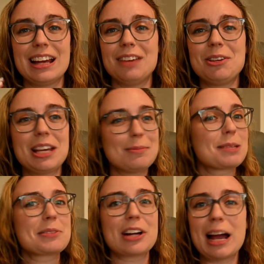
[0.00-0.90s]
If you keep
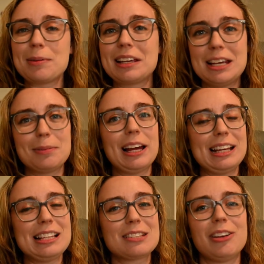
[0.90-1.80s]
subscribing, keep
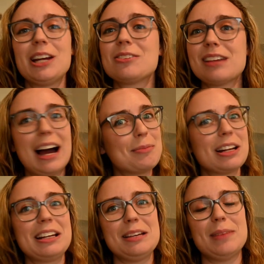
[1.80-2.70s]
liking these videos, I'm
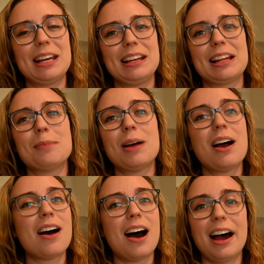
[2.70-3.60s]
gonna keep making them.
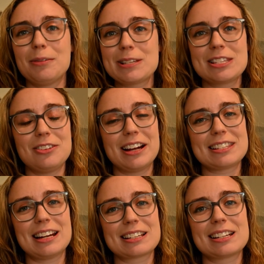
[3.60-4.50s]
I will see you
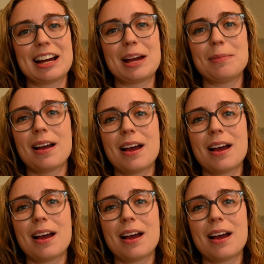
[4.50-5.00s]
guys next time.